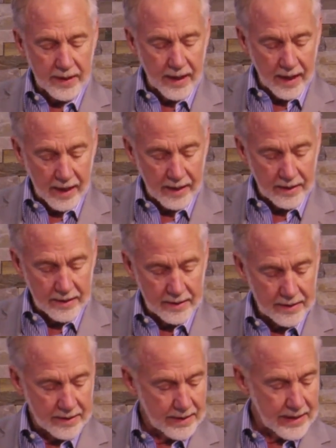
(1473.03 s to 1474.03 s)
God.
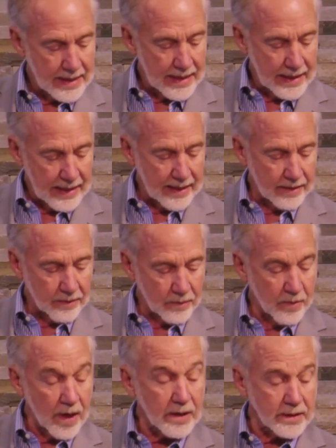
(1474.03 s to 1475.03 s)
It
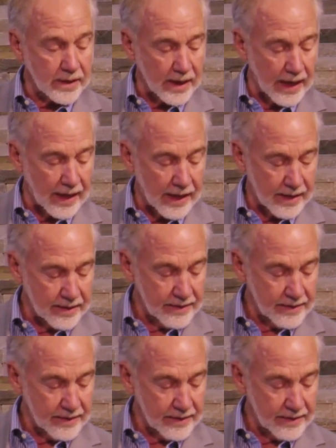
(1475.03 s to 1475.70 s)
was God.